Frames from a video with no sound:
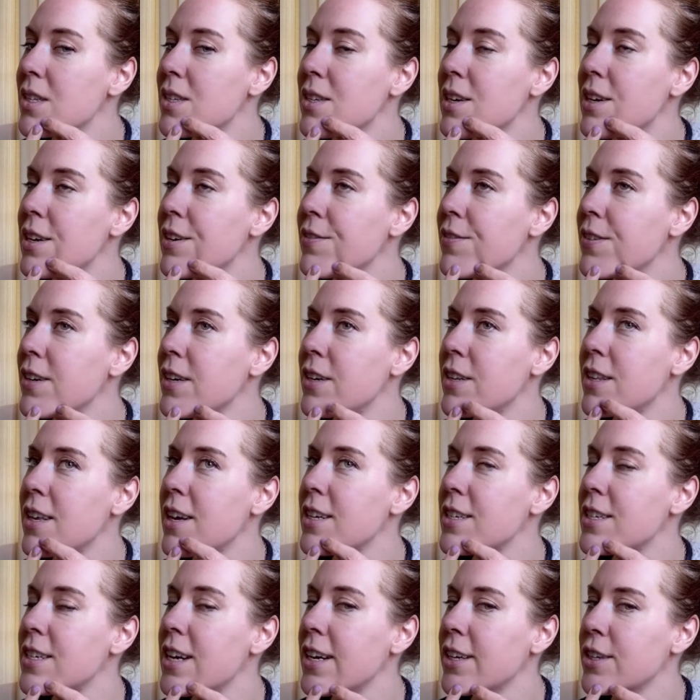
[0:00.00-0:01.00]
I feel that
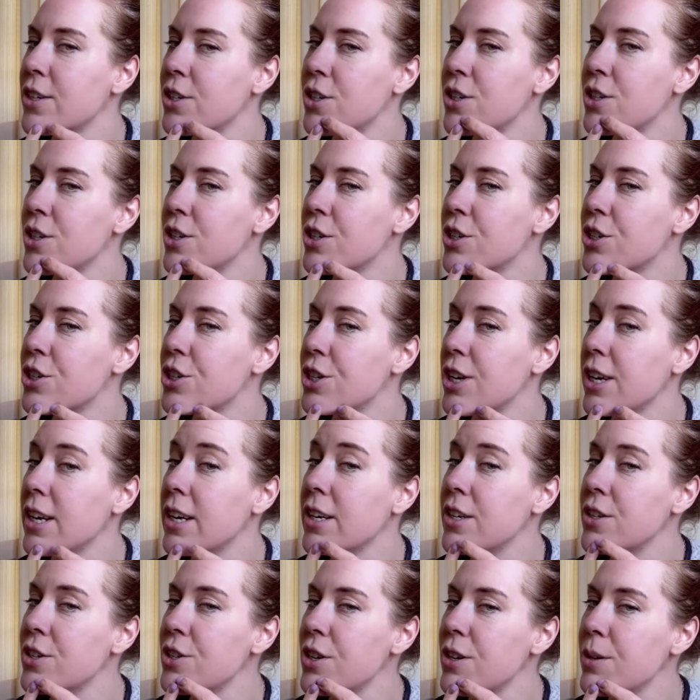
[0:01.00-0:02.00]
texture
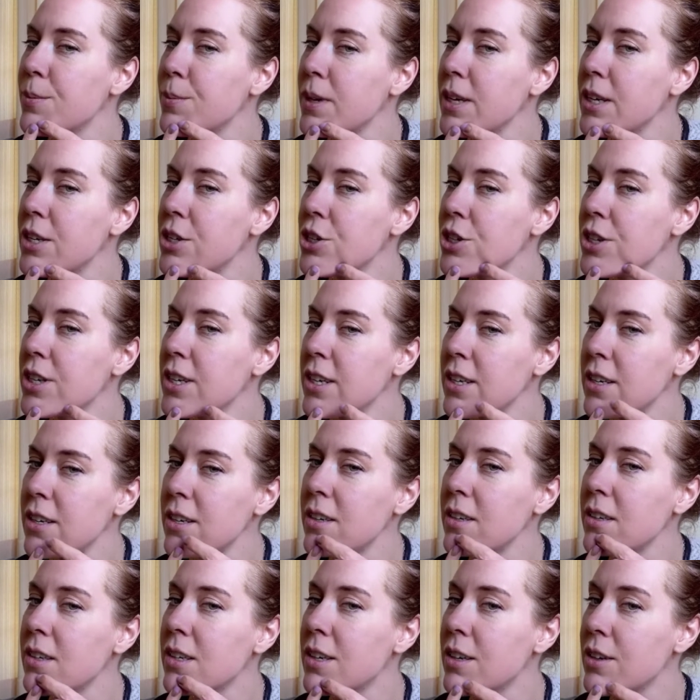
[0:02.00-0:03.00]
change on my chin,
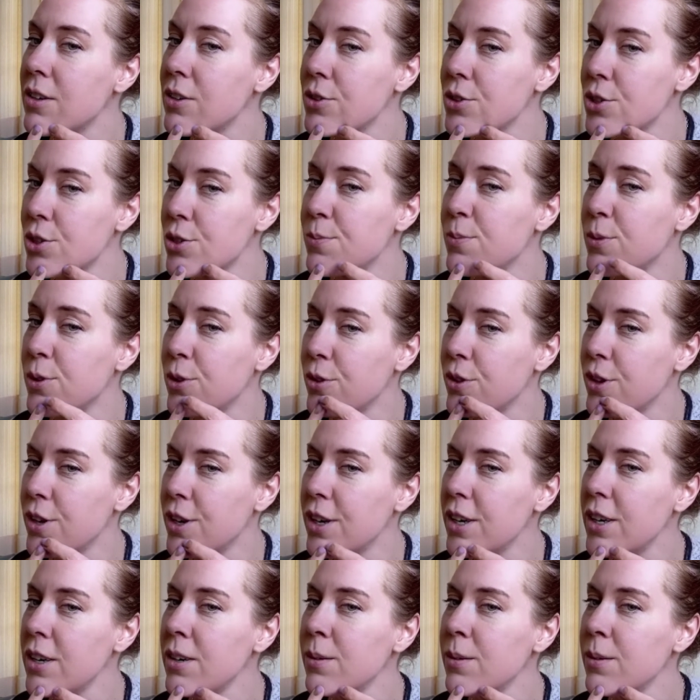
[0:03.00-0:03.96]
get a little smoother,